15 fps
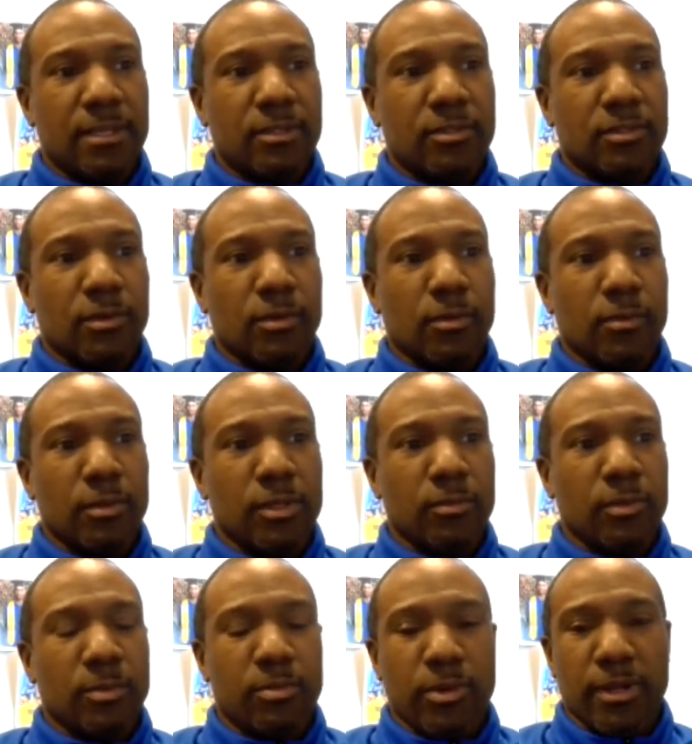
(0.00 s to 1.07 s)
so we
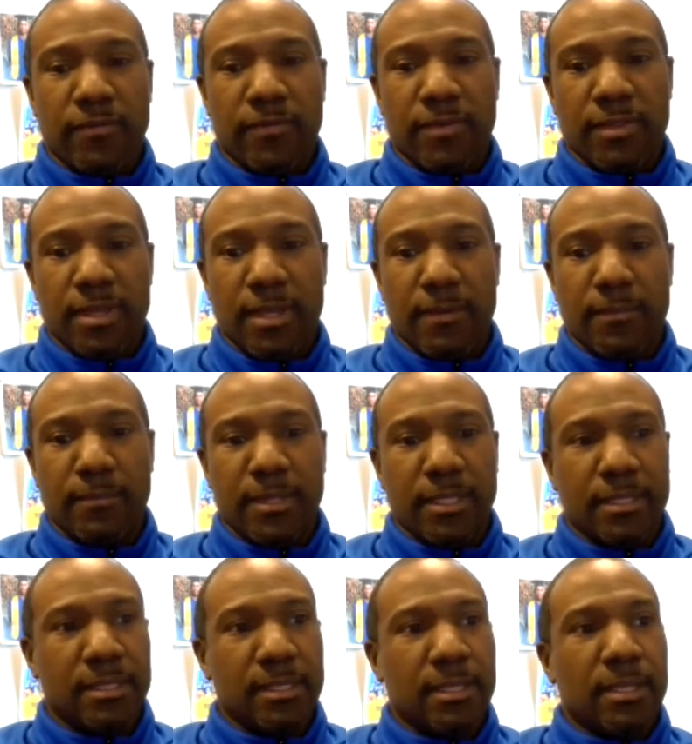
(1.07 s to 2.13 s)
we pray for them
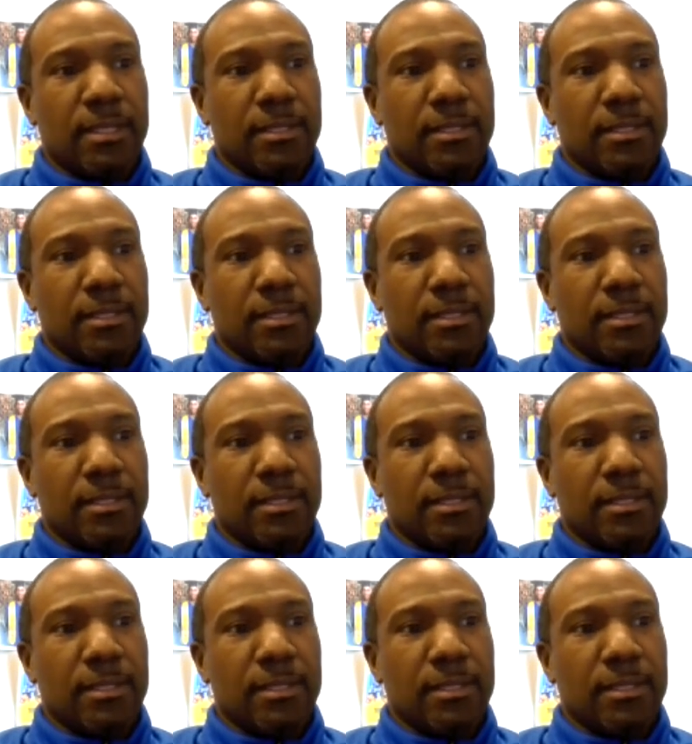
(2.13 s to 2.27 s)
and